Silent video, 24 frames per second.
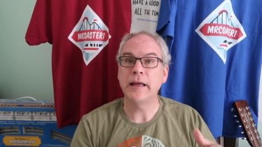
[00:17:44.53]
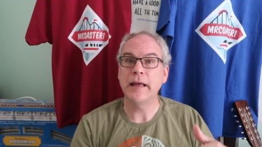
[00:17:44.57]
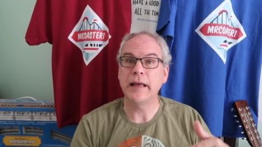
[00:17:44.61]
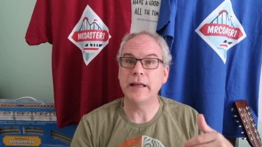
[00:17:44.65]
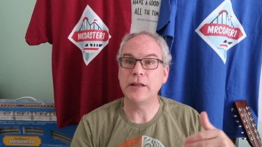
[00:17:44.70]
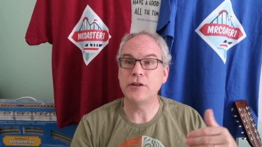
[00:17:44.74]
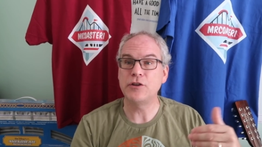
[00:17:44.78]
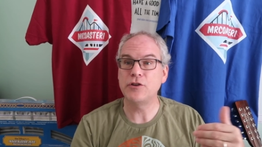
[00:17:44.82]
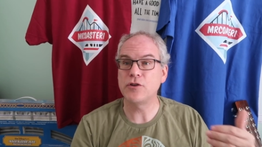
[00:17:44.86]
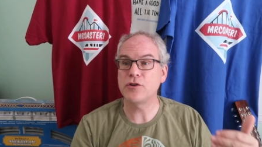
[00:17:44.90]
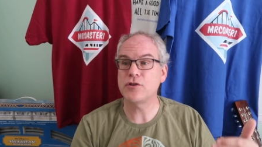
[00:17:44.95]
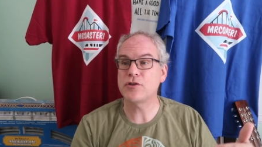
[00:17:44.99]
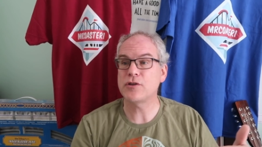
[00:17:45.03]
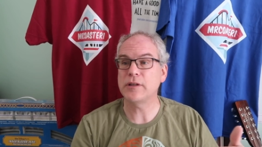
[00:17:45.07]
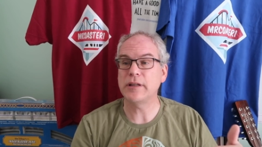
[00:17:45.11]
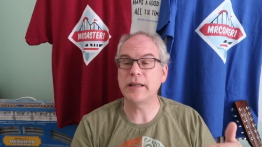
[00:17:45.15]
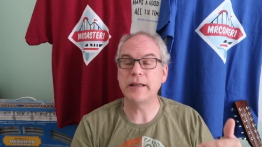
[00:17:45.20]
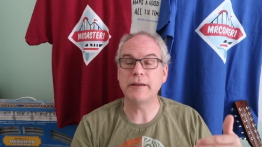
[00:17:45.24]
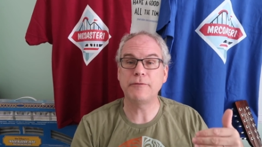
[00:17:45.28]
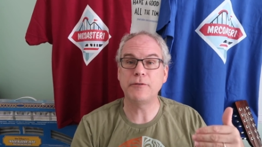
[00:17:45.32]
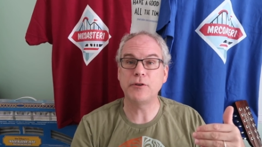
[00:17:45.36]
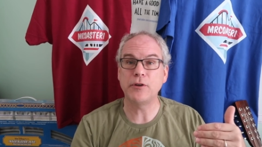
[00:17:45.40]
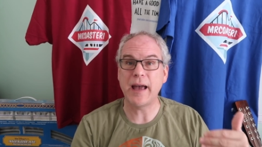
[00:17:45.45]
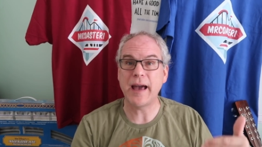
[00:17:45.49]
and
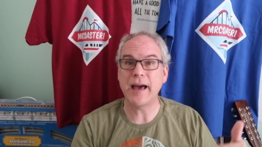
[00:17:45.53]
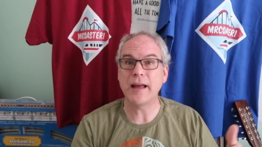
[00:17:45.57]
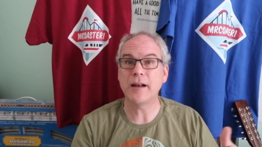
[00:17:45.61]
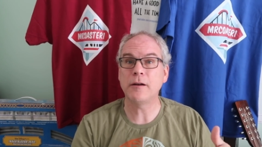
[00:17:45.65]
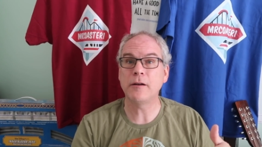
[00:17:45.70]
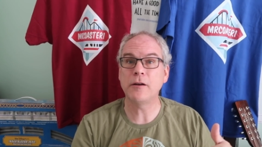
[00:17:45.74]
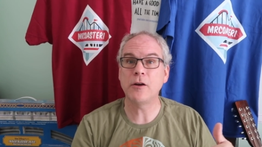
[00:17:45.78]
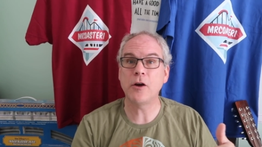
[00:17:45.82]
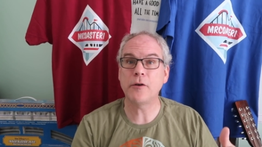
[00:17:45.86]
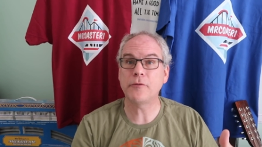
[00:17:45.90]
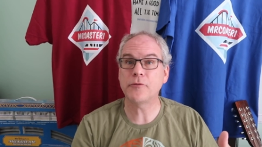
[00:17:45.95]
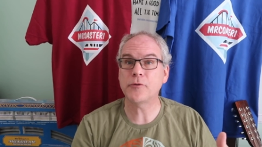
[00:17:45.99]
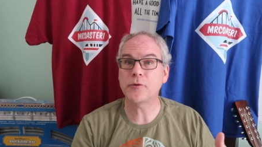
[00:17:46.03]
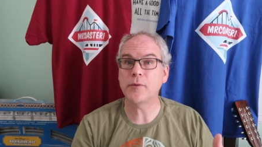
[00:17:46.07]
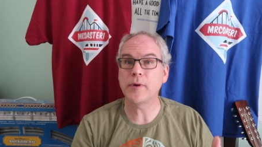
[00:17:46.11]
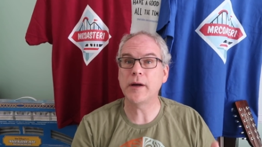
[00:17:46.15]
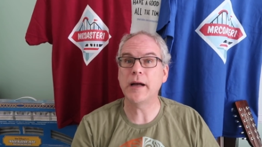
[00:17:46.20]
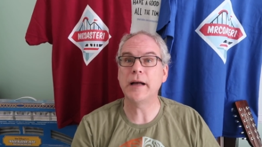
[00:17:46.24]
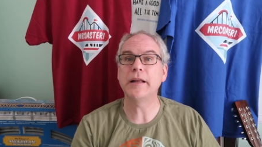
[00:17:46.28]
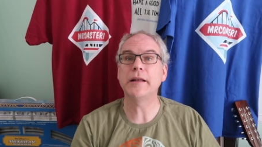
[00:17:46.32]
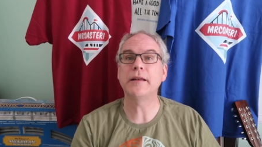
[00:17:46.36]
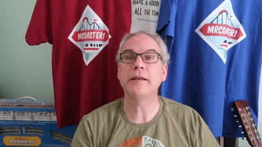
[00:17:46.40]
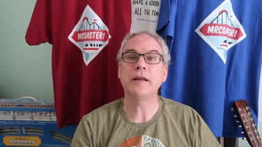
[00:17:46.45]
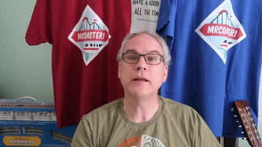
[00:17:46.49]
usually if you had an
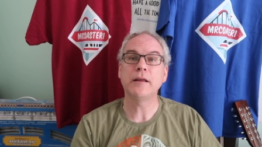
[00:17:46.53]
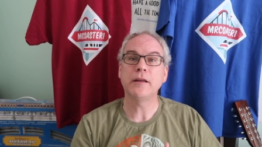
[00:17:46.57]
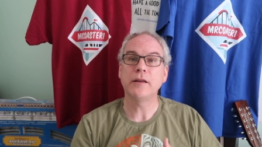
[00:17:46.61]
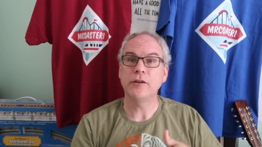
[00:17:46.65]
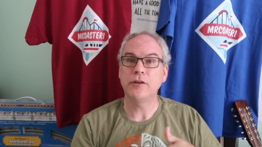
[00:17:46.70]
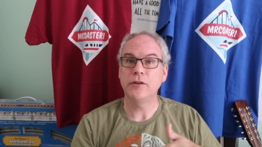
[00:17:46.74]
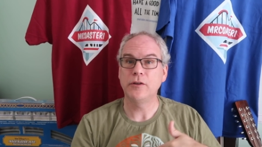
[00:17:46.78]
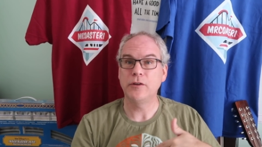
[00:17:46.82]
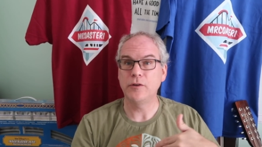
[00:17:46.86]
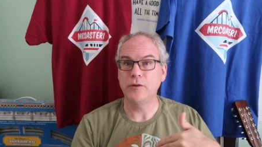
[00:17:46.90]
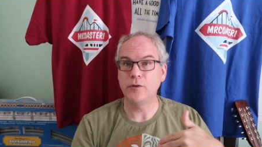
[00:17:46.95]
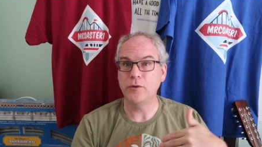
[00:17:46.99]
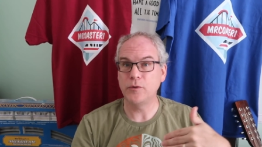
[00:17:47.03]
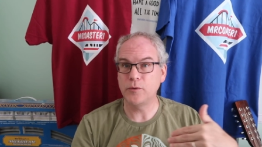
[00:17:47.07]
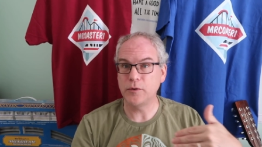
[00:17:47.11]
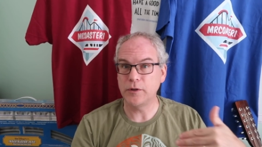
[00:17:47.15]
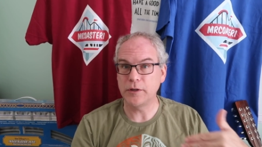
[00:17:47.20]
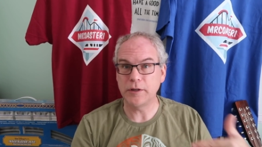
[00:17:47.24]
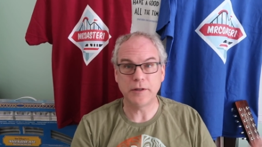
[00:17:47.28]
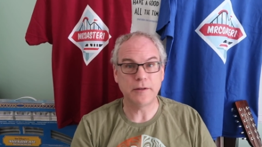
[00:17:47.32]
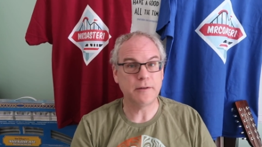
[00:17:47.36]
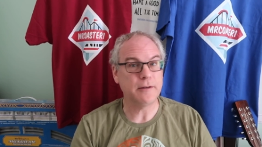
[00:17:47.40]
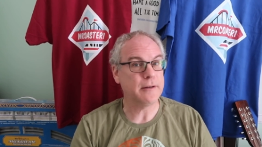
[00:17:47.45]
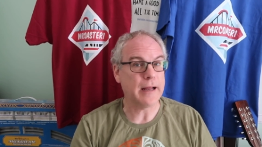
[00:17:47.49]
overrun, you
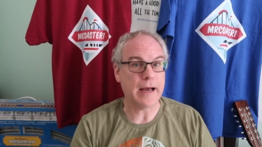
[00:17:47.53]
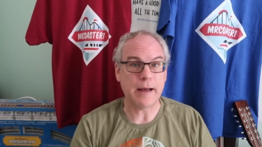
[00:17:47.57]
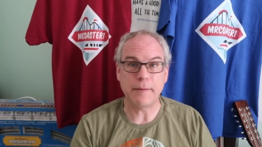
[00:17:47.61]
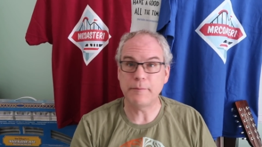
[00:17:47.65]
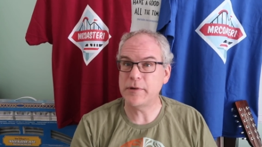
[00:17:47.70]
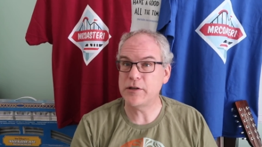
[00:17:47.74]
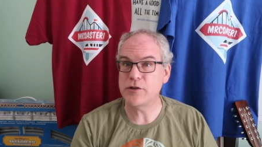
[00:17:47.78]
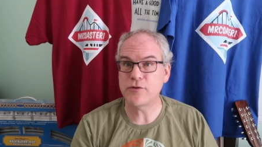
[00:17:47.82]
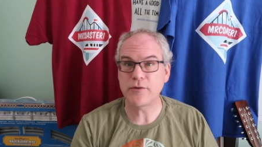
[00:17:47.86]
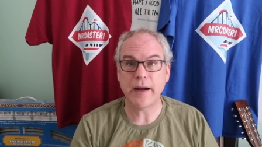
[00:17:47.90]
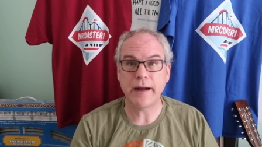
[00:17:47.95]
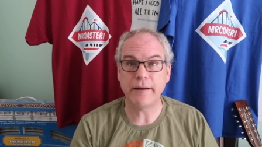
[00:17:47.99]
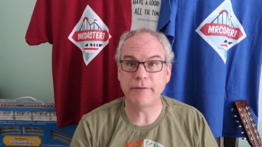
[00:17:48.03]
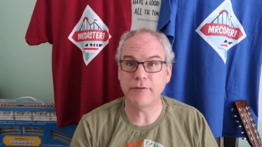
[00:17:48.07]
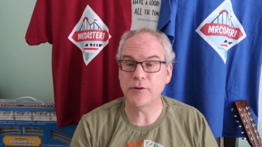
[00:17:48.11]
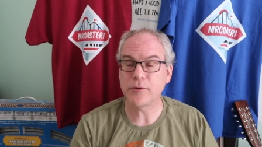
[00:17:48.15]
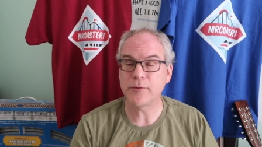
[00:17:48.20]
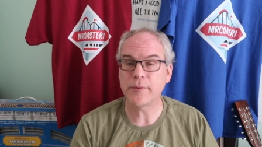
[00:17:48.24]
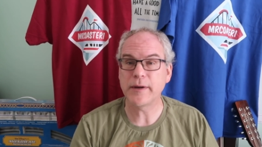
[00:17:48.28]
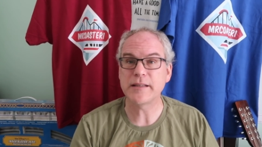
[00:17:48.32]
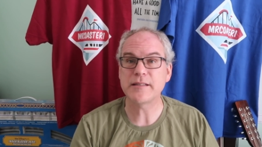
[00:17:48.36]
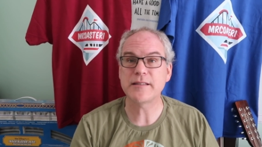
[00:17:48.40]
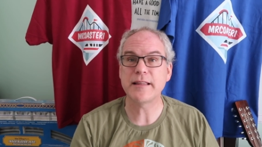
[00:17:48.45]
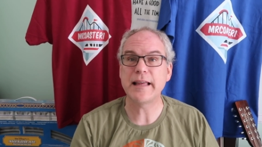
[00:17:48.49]
would not be driving the
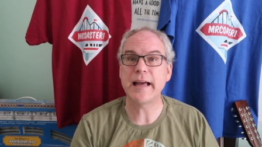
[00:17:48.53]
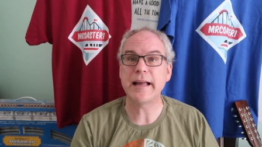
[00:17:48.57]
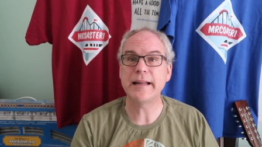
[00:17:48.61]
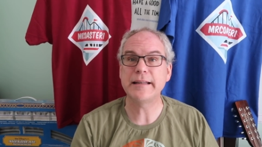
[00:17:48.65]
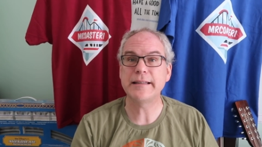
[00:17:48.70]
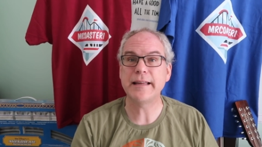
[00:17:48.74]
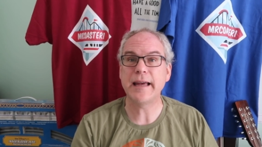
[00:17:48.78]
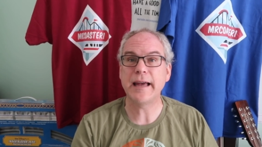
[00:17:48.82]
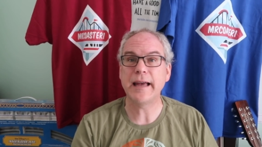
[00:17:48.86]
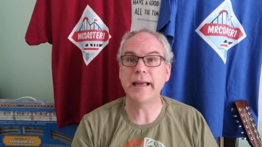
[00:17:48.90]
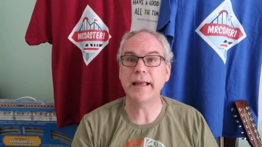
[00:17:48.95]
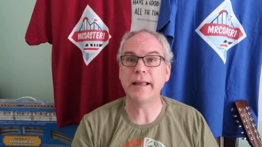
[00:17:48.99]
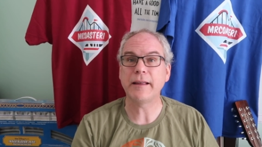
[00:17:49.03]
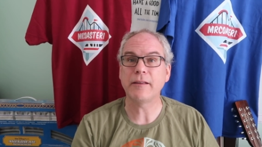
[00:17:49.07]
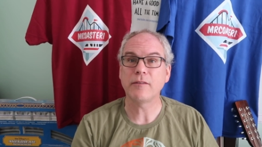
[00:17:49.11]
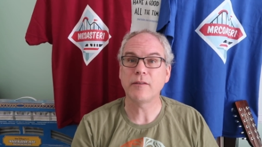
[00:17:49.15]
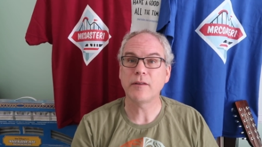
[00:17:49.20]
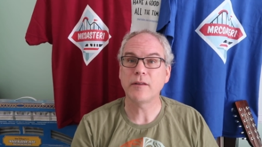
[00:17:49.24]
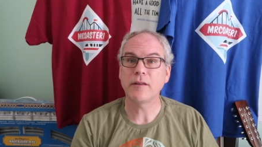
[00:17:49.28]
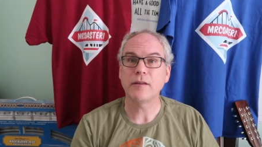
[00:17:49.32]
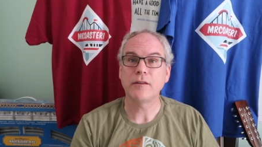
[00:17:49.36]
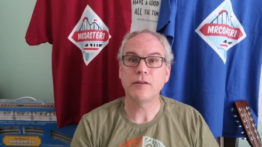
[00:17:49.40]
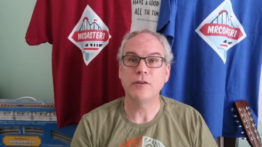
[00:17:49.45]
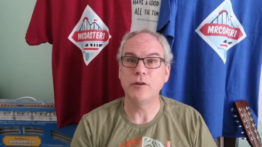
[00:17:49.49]
rest of that day.
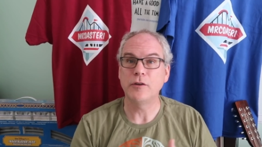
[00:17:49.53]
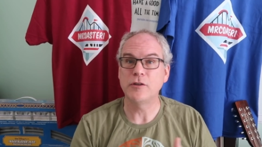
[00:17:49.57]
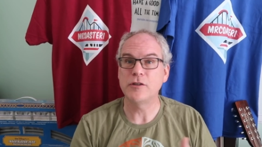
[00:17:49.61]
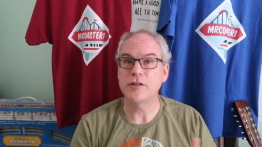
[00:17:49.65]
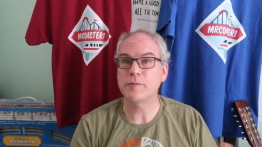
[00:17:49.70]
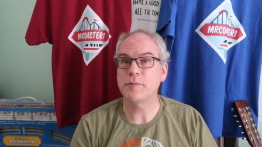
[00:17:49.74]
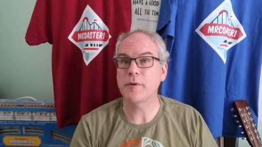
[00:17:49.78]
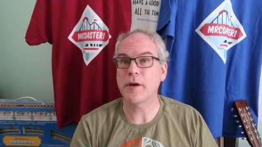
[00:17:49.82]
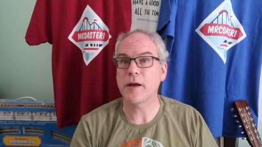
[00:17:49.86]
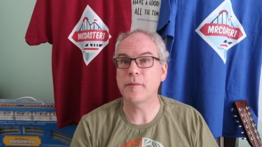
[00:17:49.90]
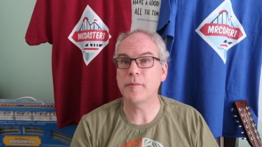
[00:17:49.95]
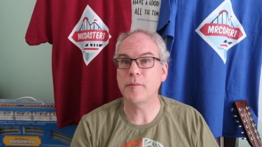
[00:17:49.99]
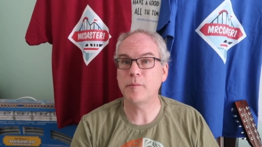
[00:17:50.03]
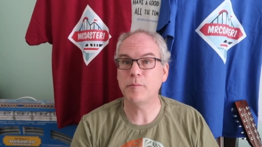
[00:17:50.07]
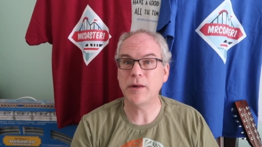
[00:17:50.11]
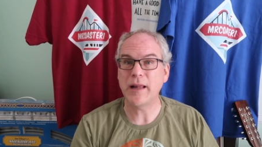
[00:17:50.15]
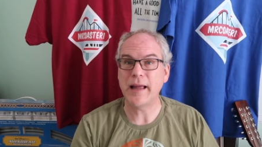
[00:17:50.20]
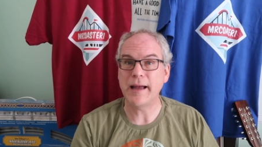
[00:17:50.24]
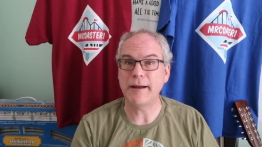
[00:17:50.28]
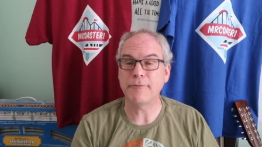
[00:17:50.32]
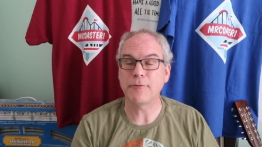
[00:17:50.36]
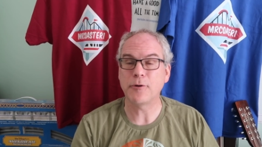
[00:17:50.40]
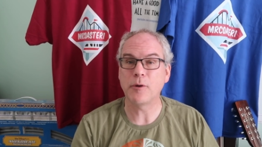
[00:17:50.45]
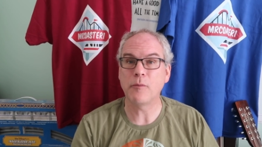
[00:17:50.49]
You just become
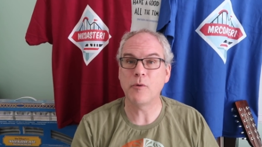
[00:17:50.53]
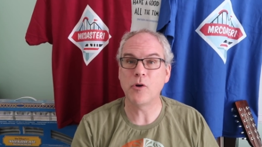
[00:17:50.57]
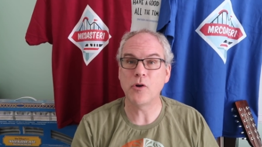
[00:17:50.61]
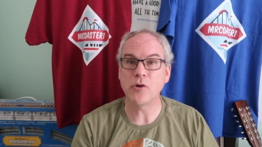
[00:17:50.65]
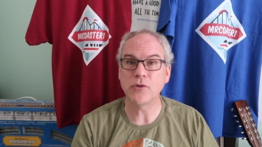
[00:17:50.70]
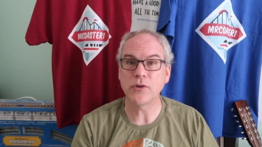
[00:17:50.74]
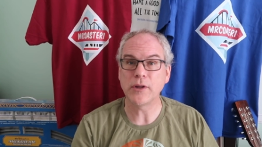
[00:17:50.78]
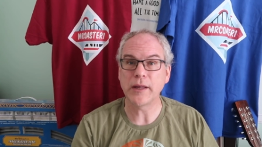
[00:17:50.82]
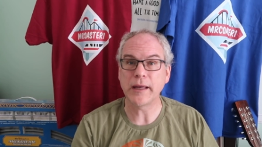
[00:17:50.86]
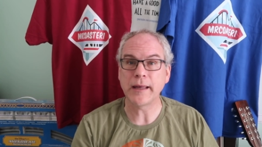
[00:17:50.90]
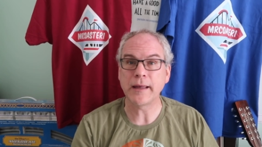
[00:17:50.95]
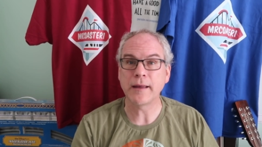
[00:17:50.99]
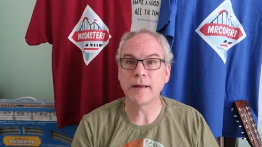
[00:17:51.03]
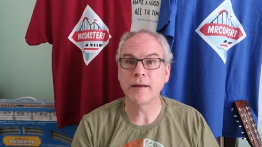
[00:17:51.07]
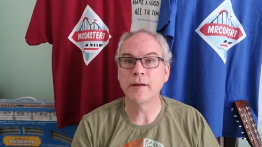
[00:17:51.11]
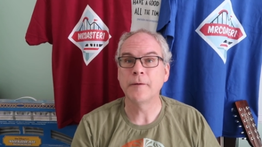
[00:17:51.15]
platform only.